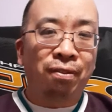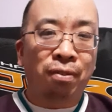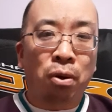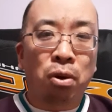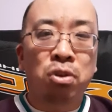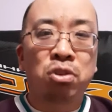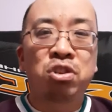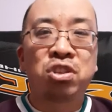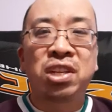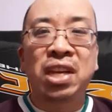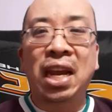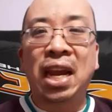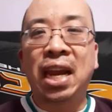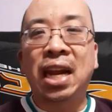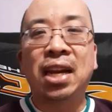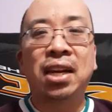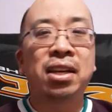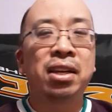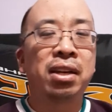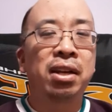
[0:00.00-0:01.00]
first
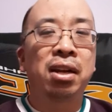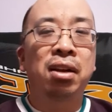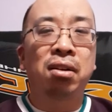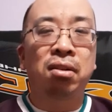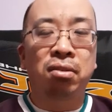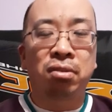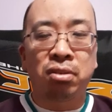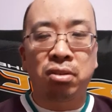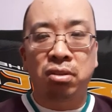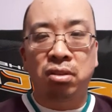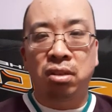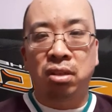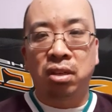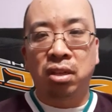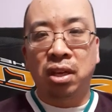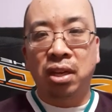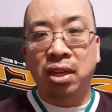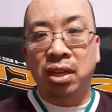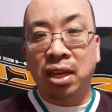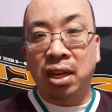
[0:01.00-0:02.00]
eight years
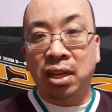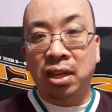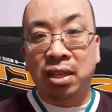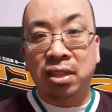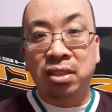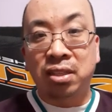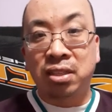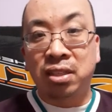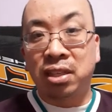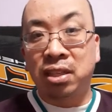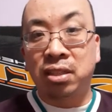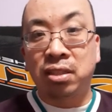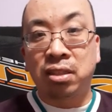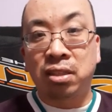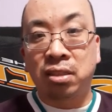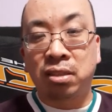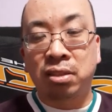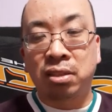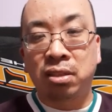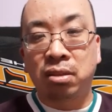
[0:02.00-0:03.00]
and
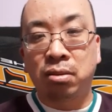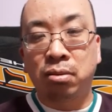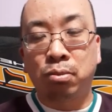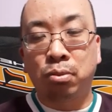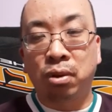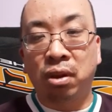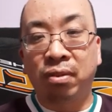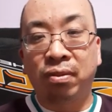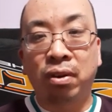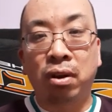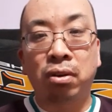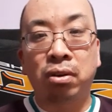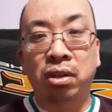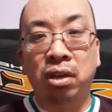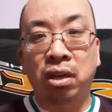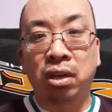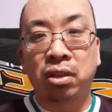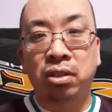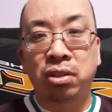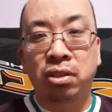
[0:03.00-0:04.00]
seasons with our
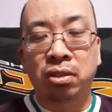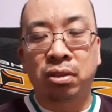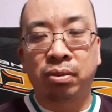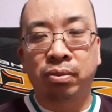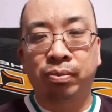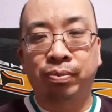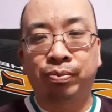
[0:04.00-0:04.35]
Ducks,